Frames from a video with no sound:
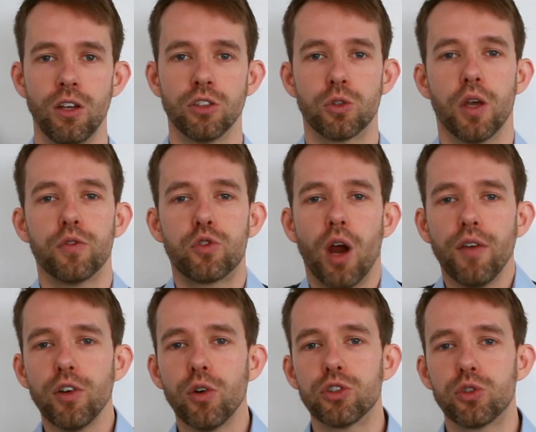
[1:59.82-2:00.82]
So if
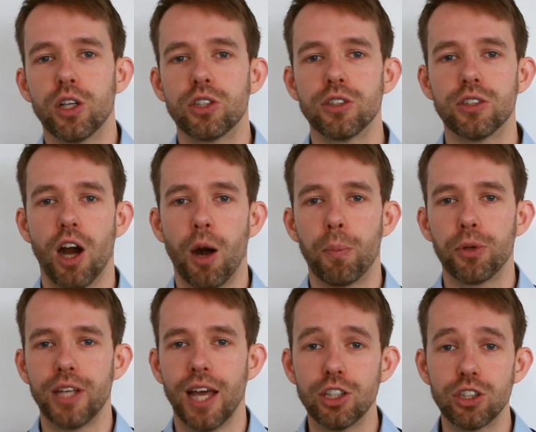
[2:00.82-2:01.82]
driving restrictions are
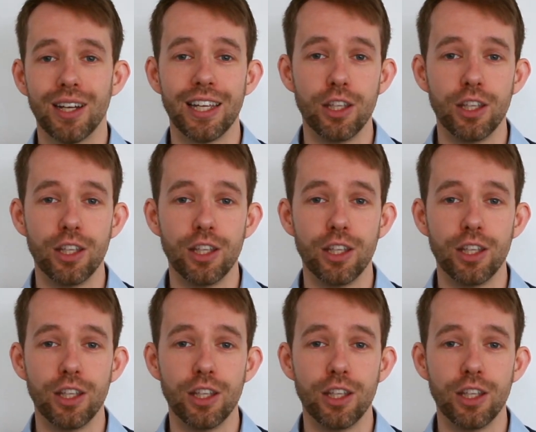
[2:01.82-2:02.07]
potentially